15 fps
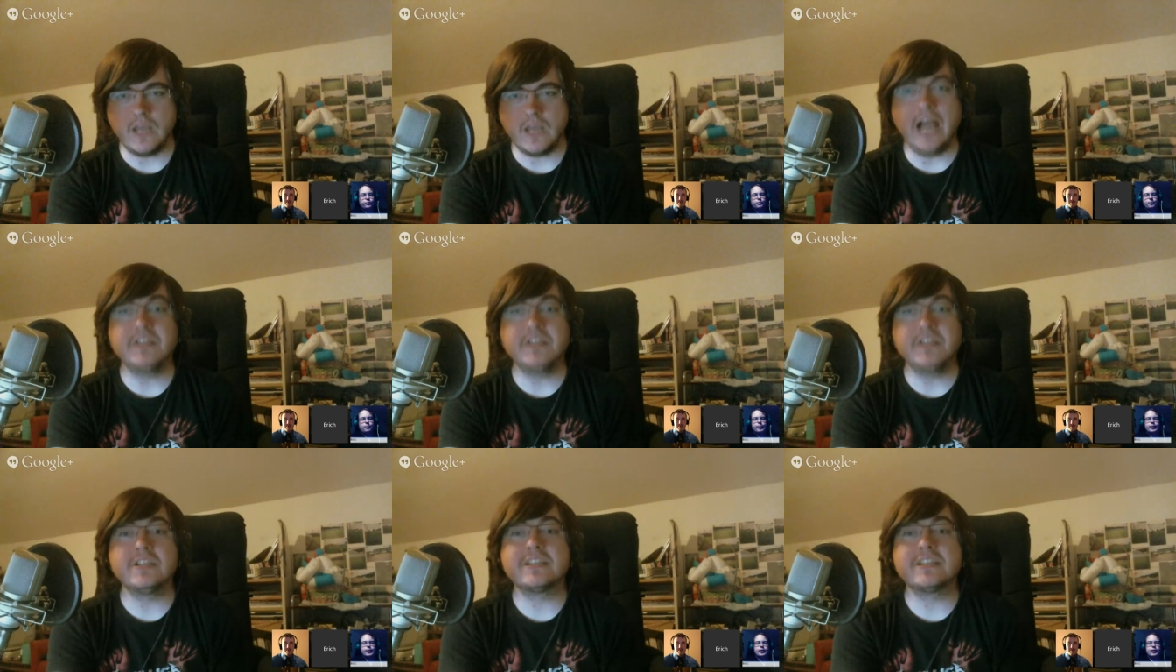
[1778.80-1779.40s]
I
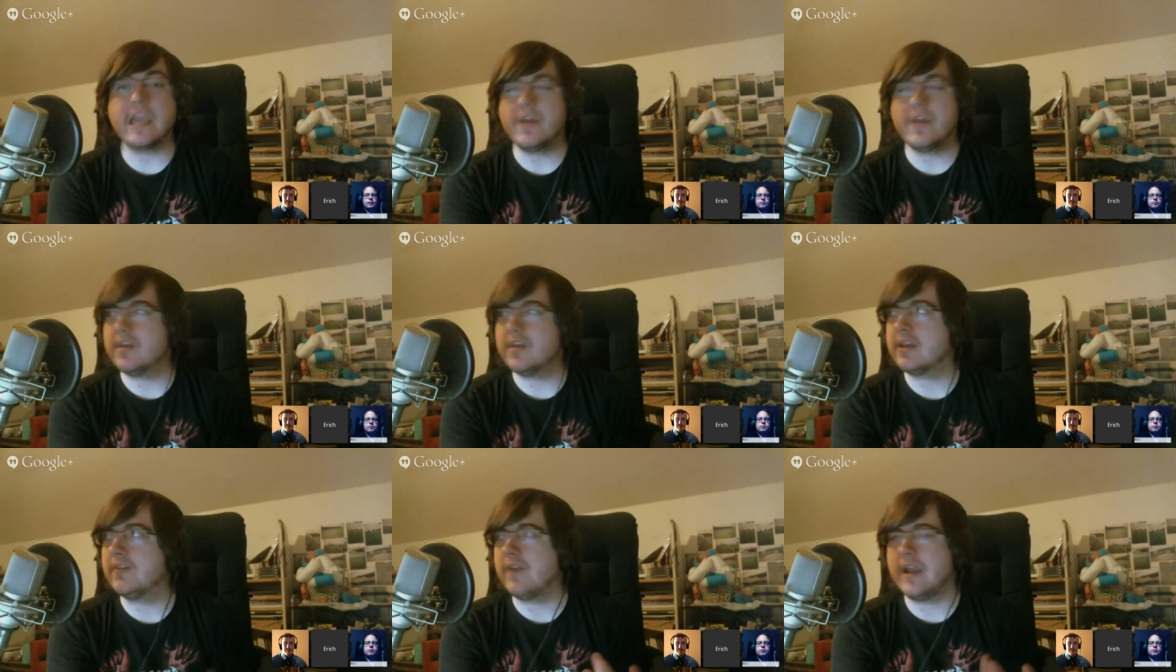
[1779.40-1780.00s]
just can't
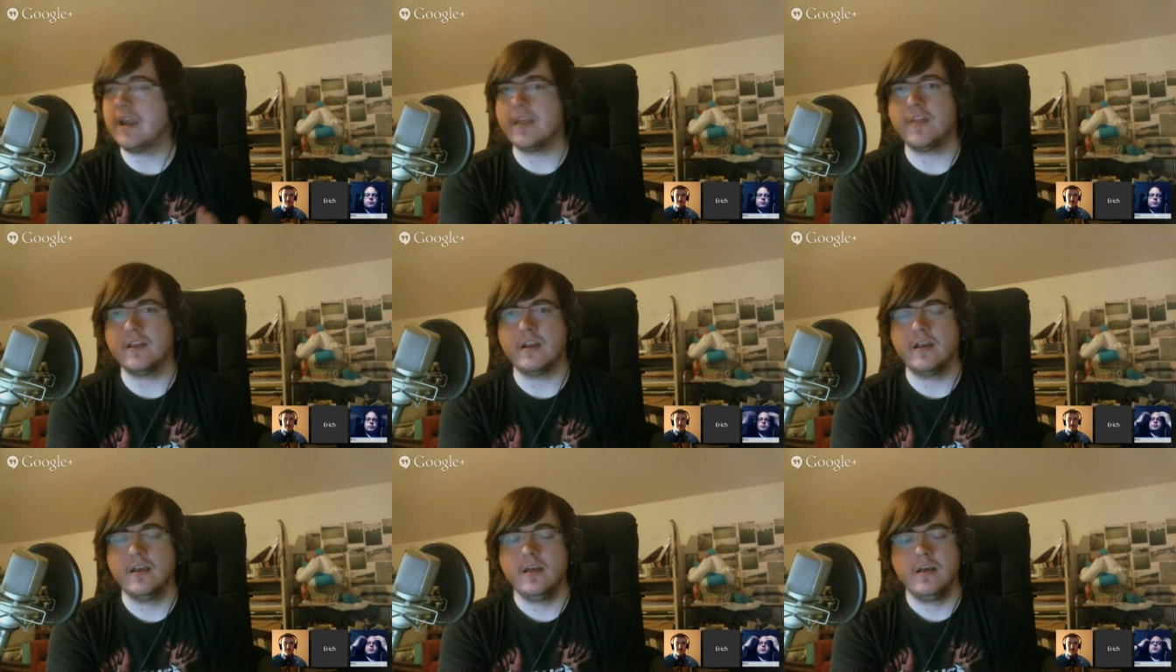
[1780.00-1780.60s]
think of
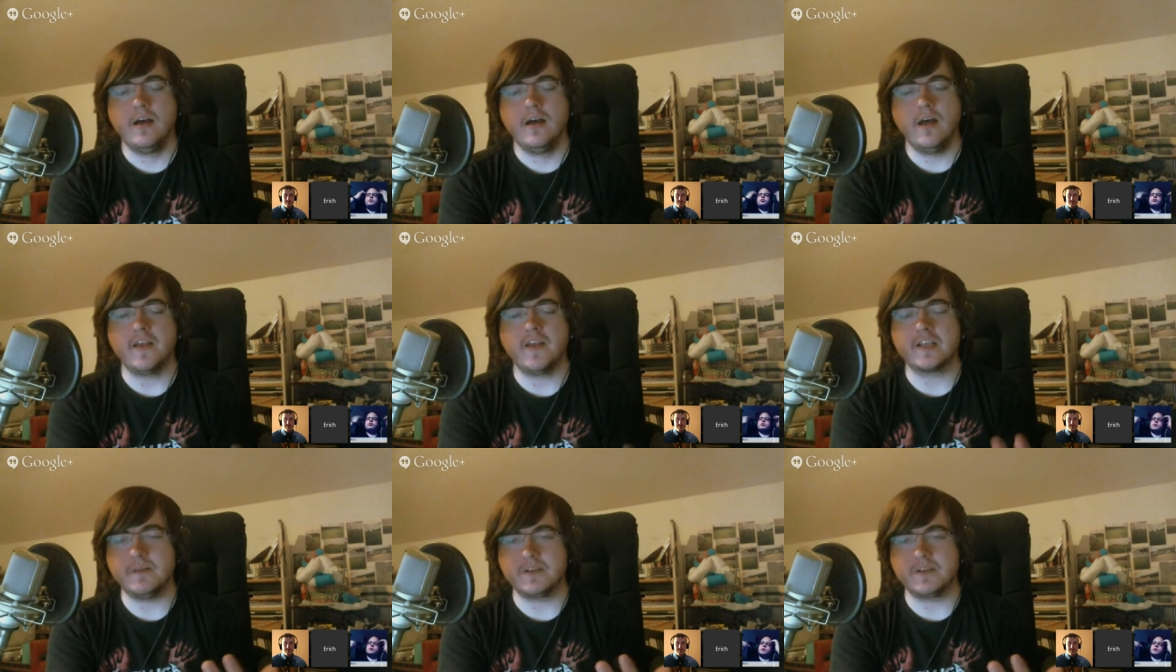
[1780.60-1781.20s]
anything
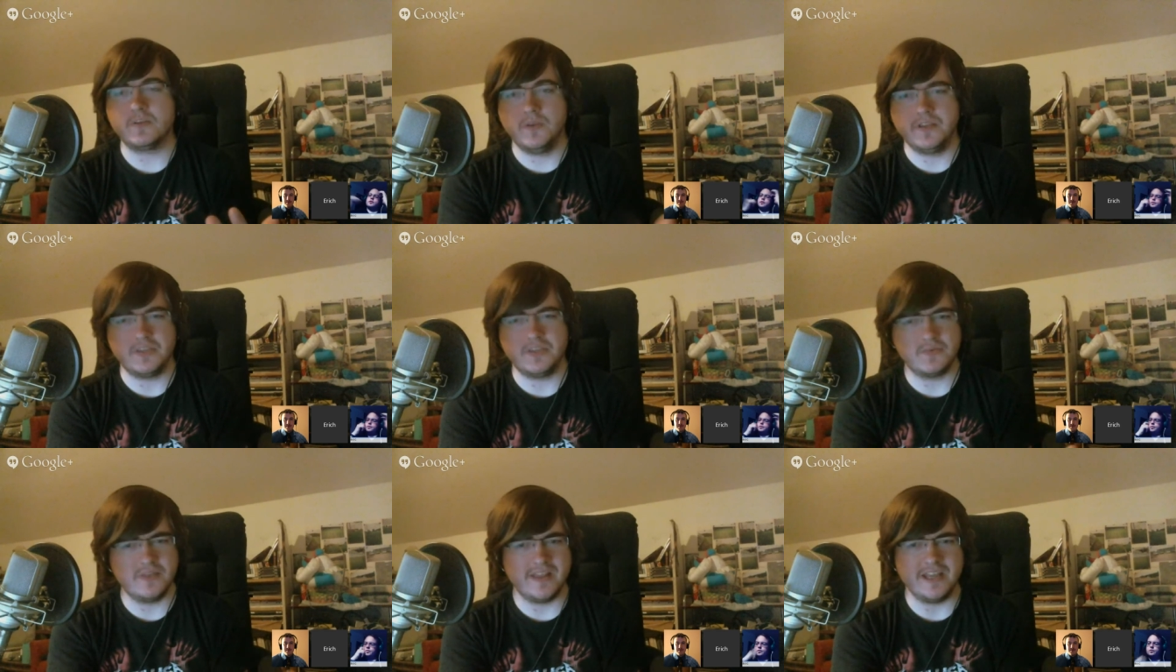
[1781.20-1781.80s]
on the Xbox One
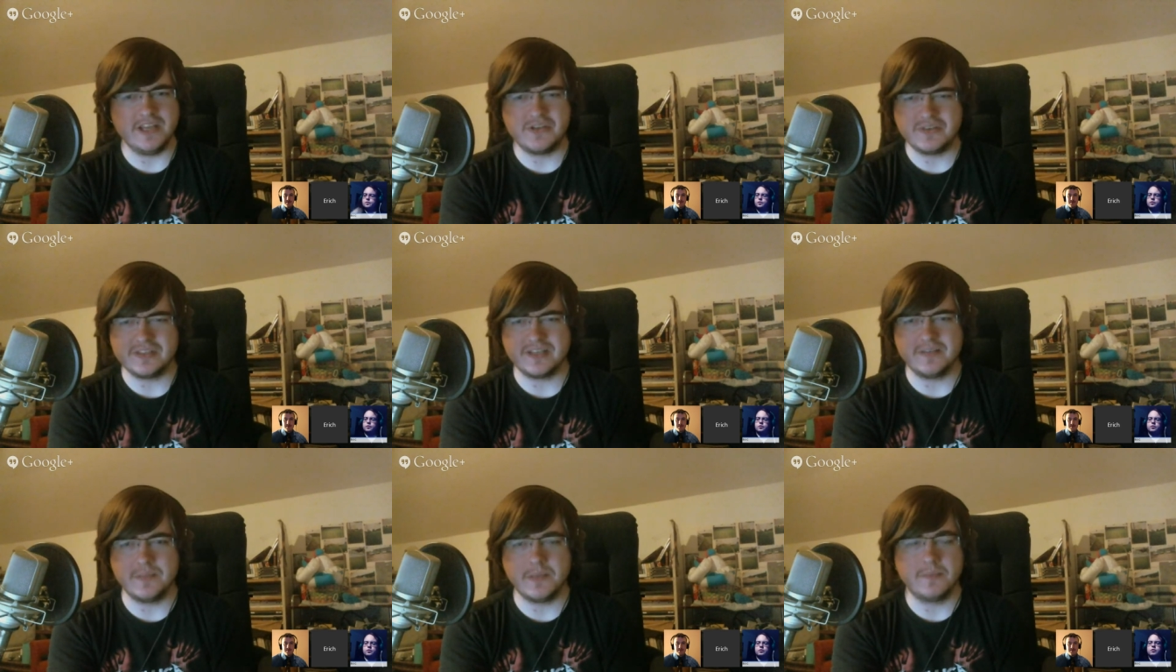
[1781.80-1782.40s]
that's really that
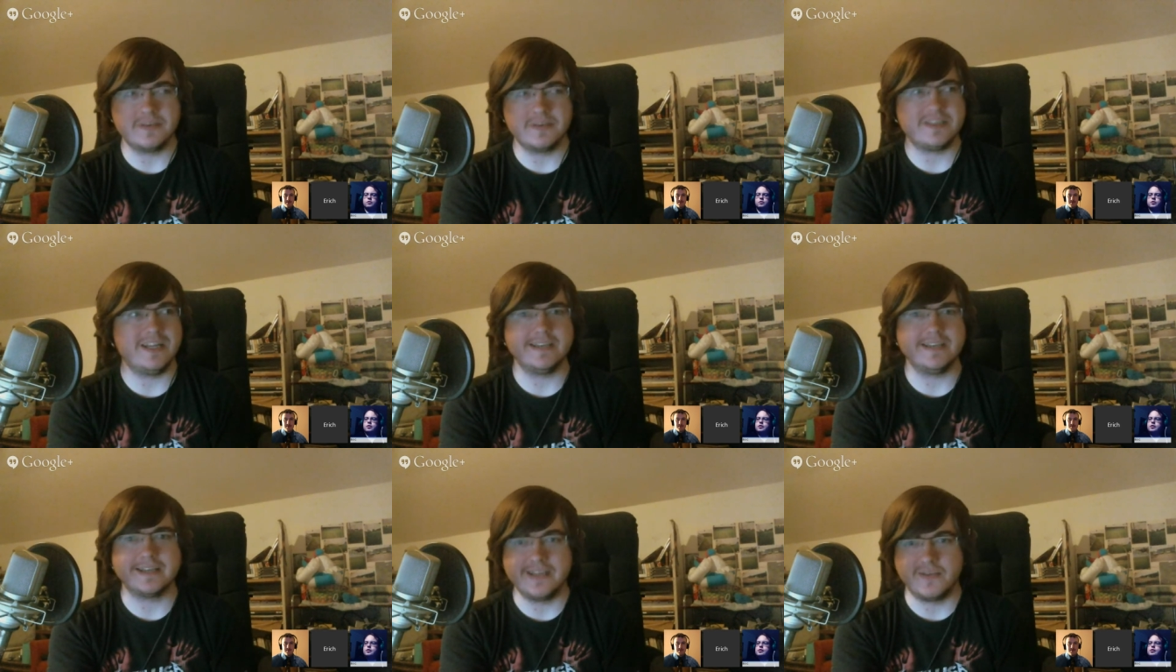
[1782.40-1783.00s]
interesting to me
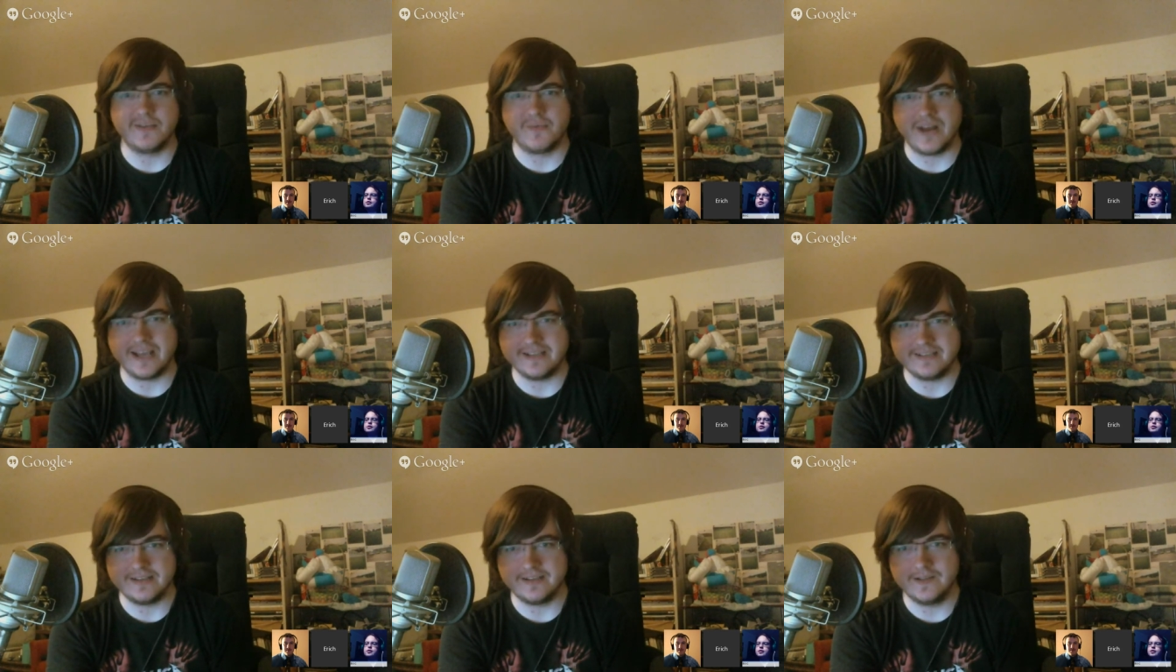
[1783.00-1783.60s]
besides like Dead
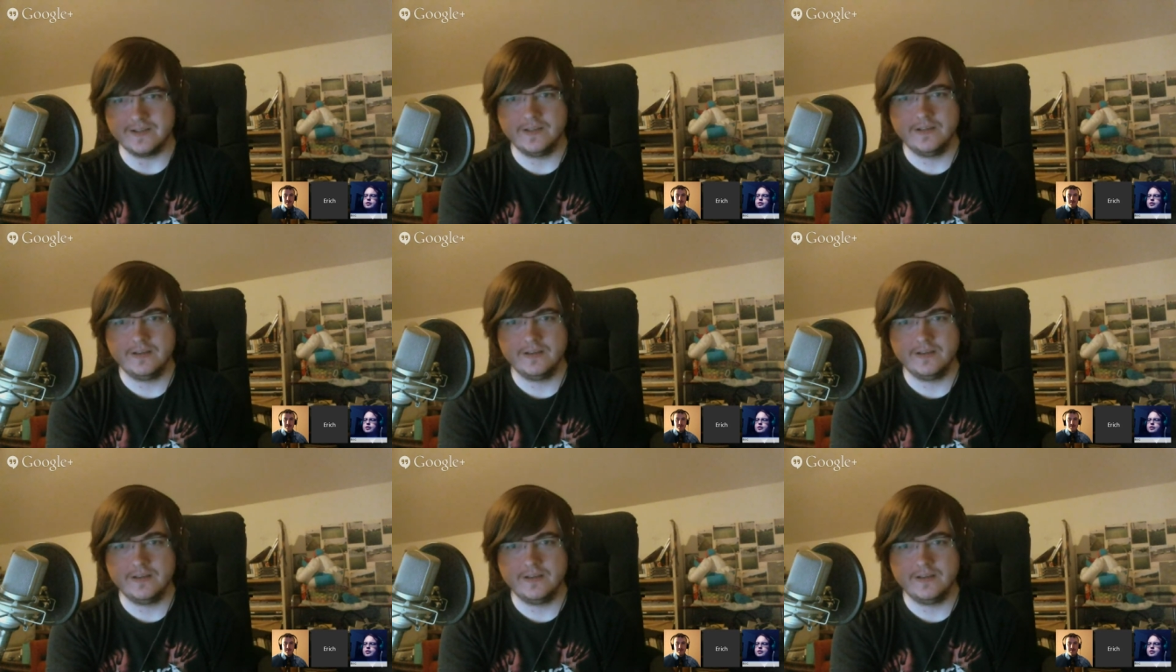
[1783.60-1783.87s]
Rising,